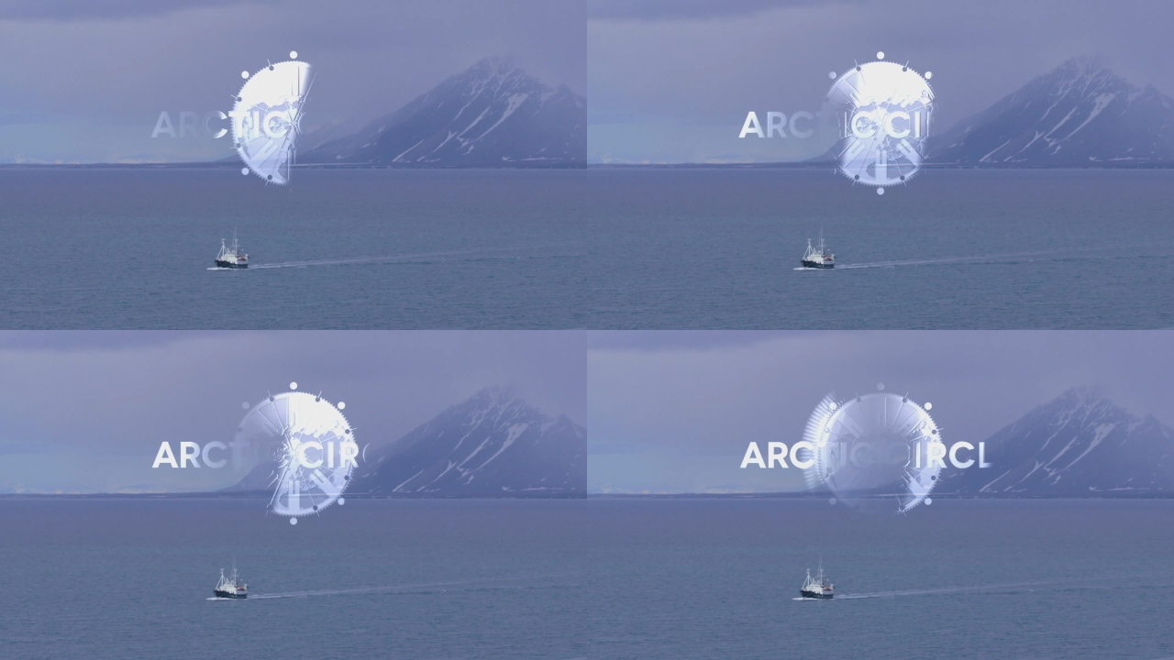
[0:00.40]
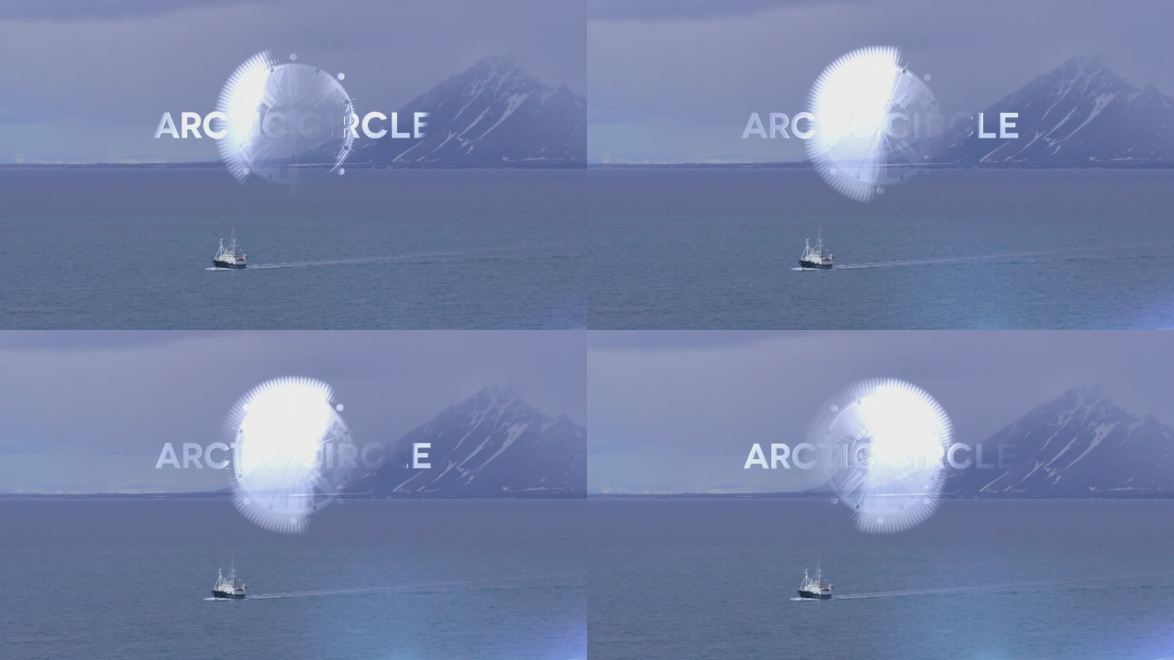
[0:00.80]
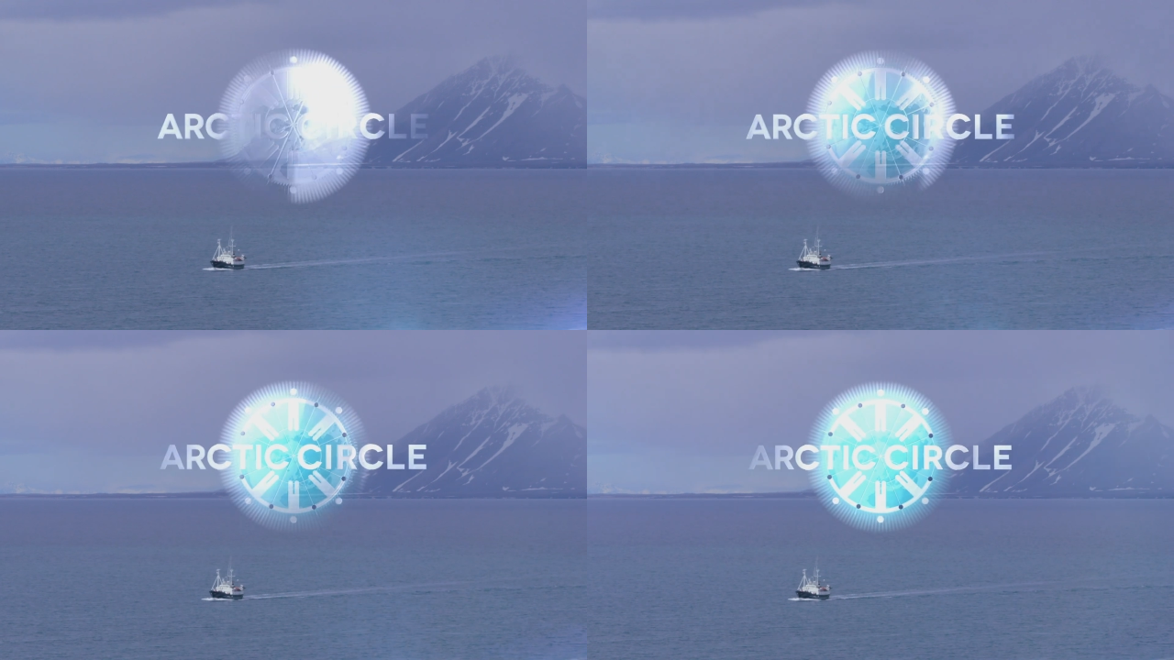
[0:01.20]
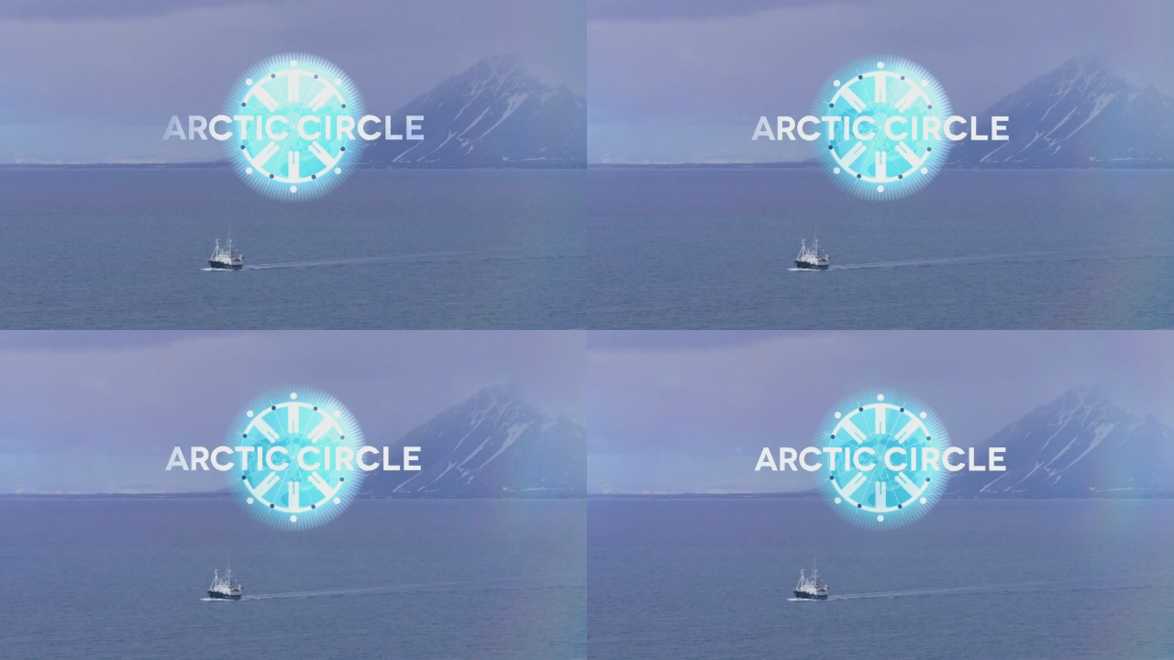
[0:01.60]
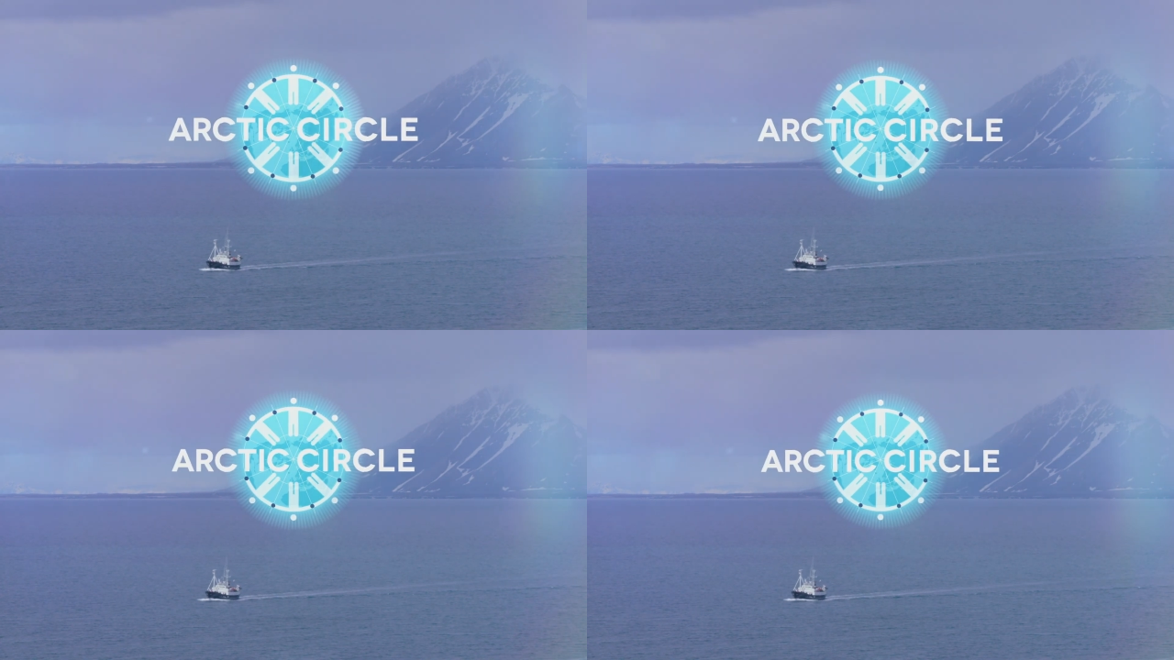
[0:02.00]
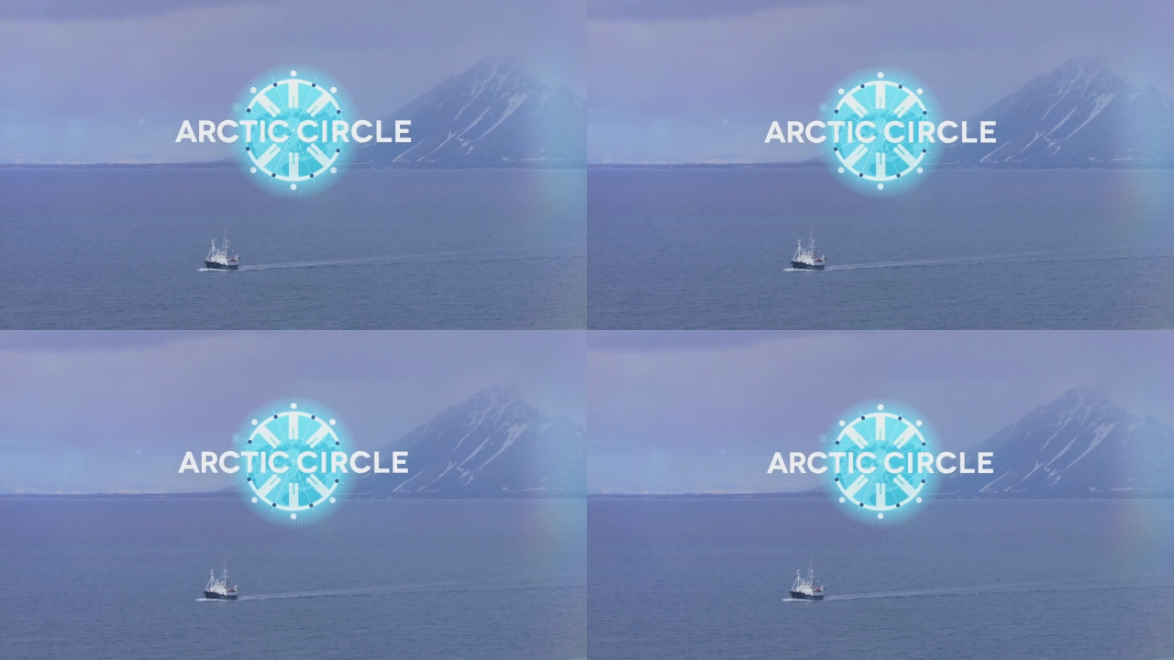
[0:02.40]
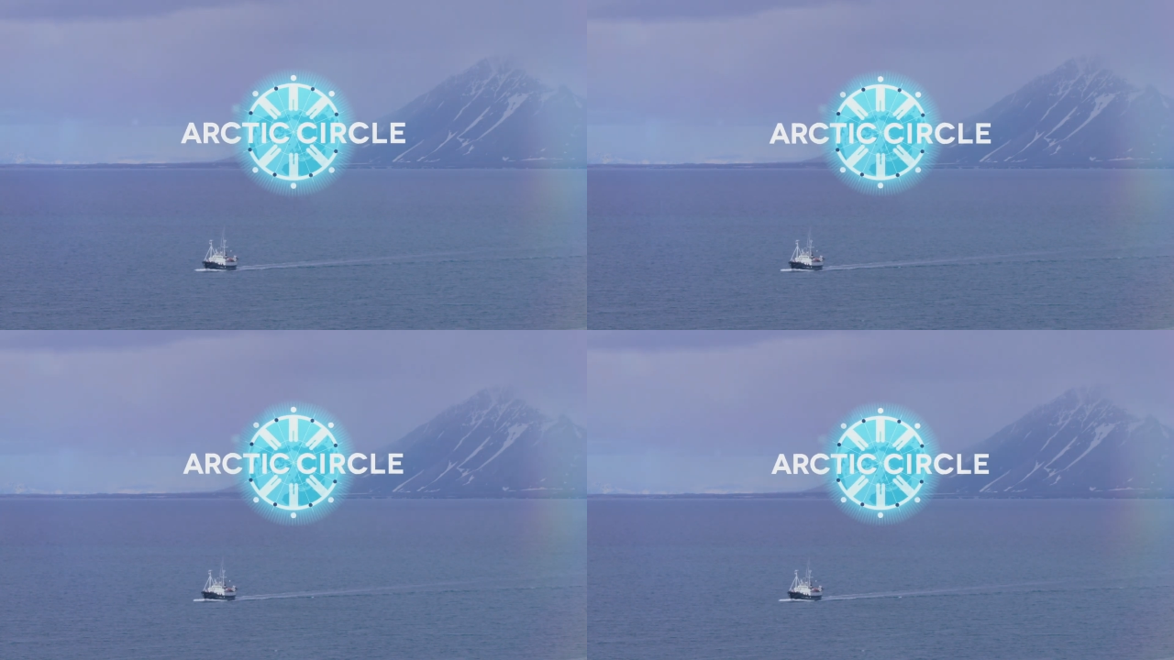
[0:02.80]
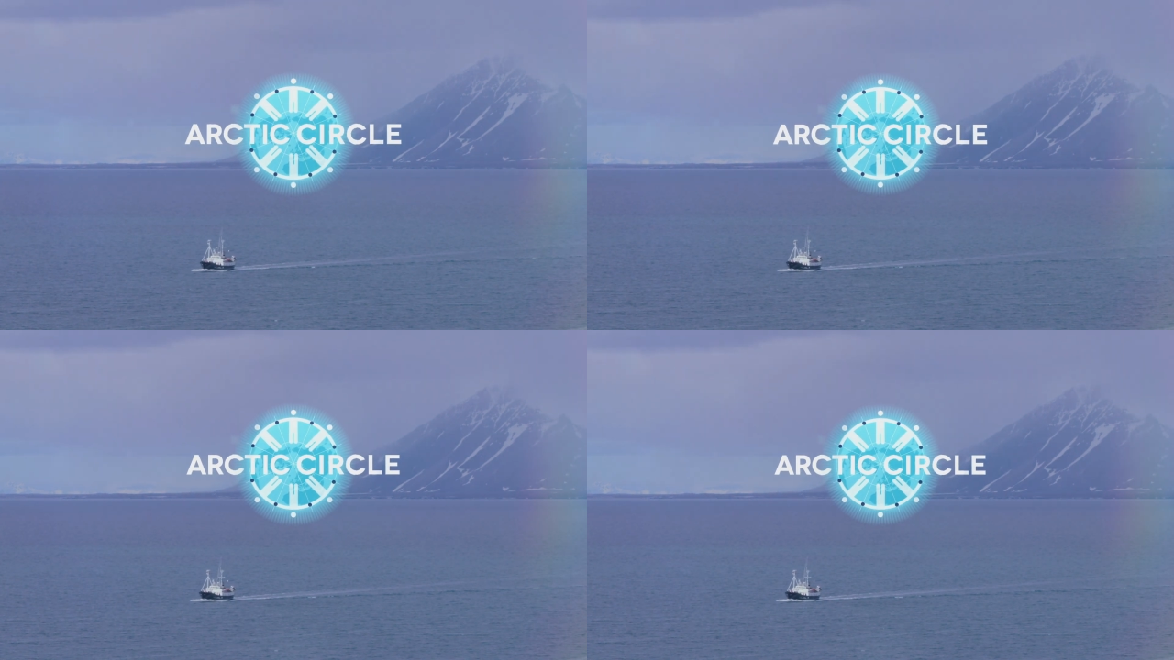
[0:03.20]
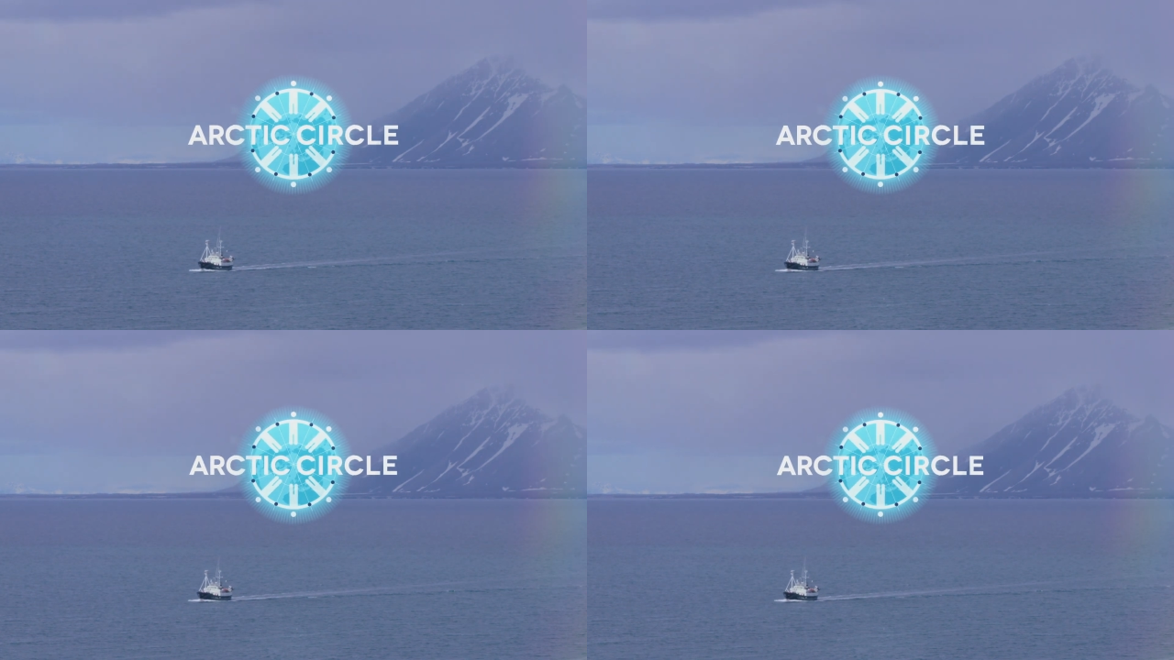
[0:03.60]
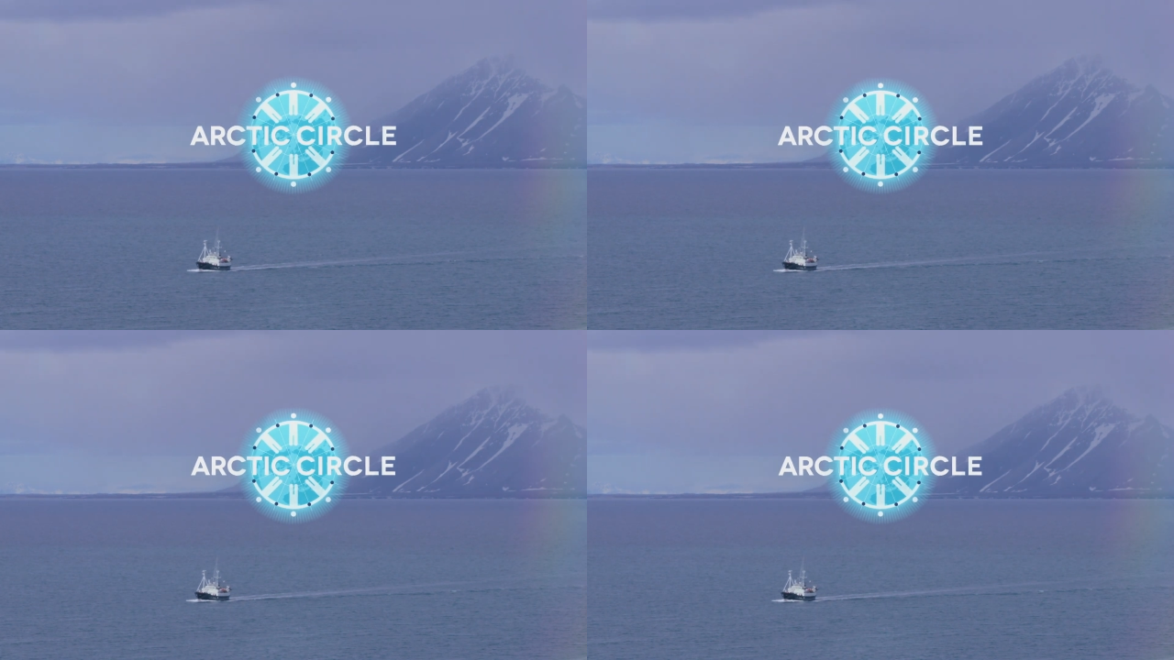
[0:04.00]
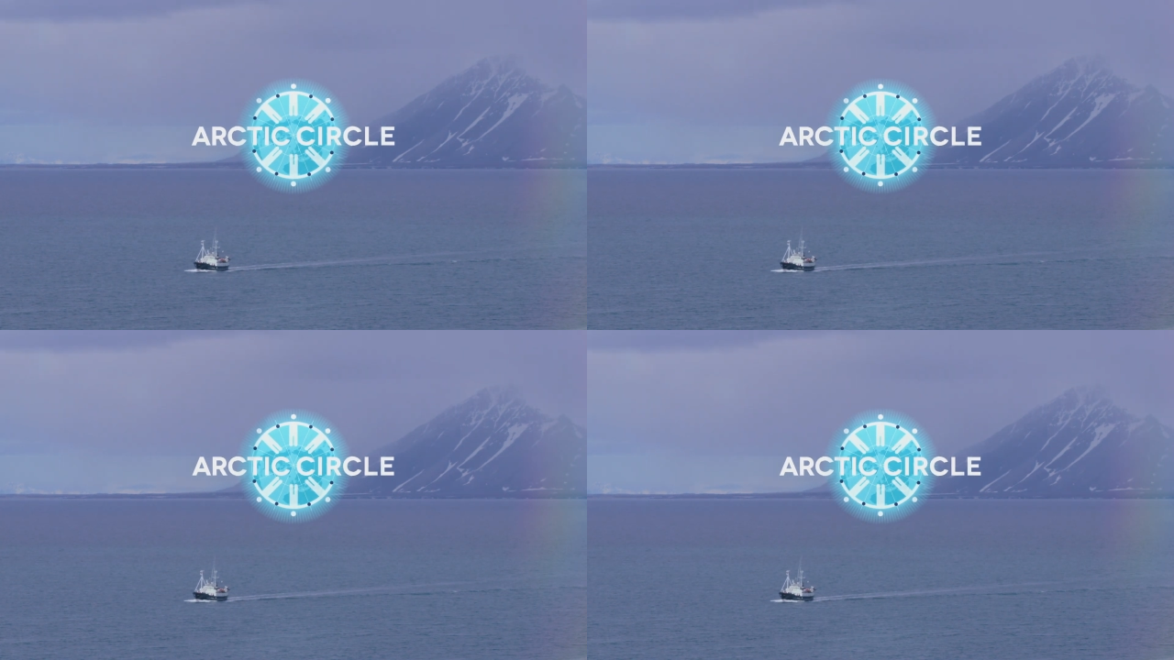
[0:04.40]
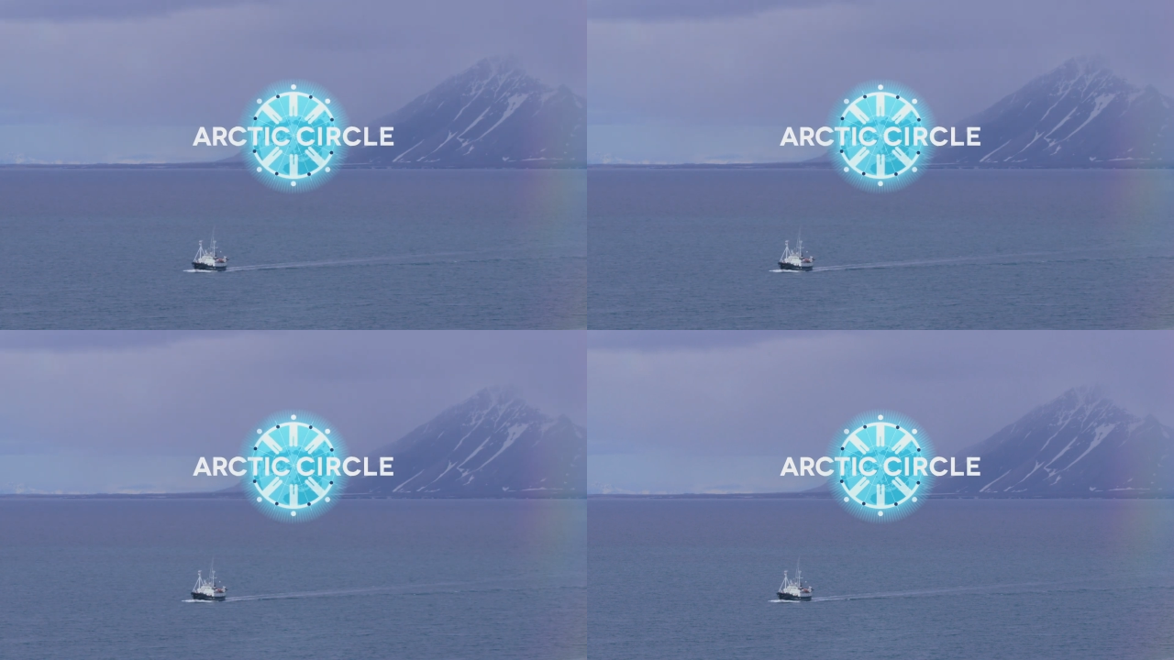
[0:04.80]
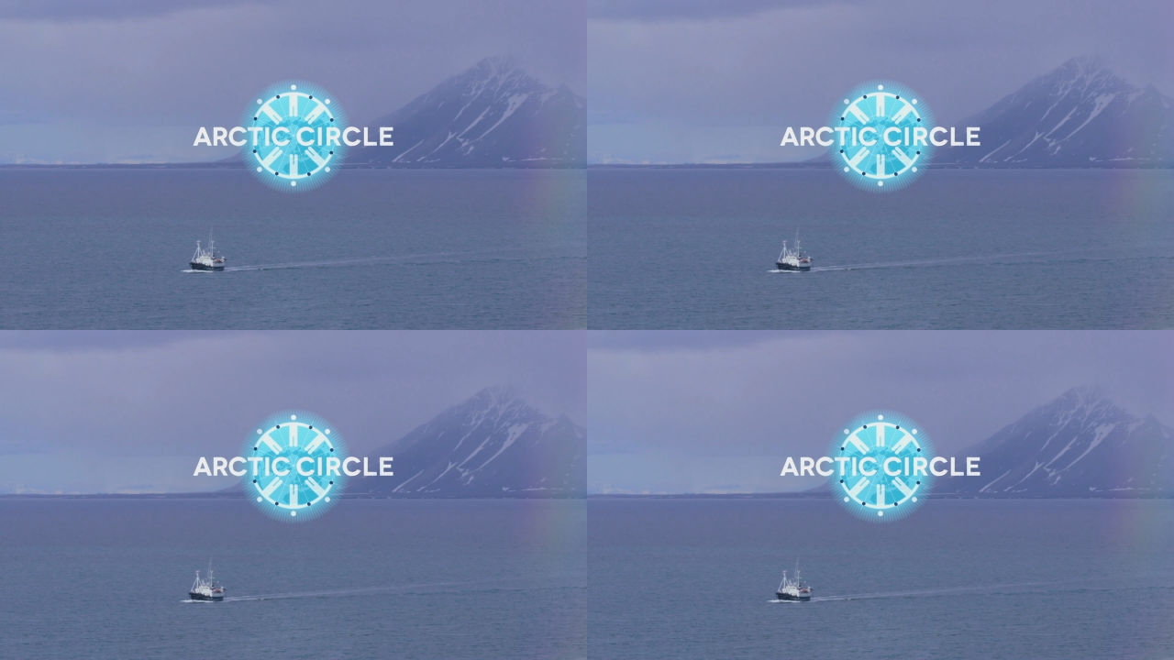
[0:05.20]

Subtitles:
No face is visible, so there are no lips to read.